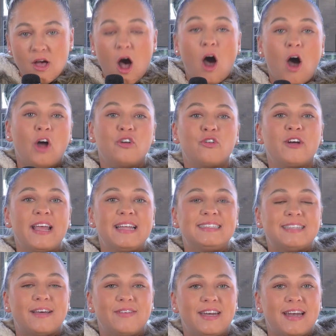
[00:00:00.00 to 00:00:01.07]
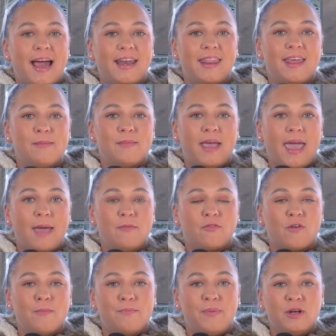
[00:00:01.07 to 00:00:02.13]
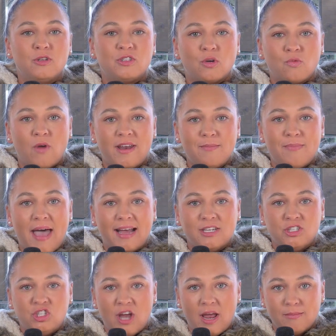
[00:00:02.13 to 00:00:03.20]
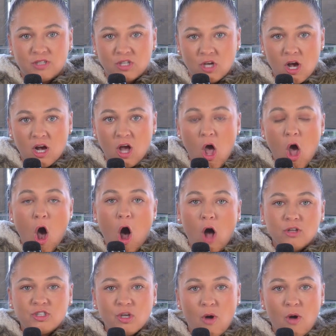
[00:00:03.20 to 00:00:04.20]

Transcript: 179 of them came from Bills running back James Cook. Also,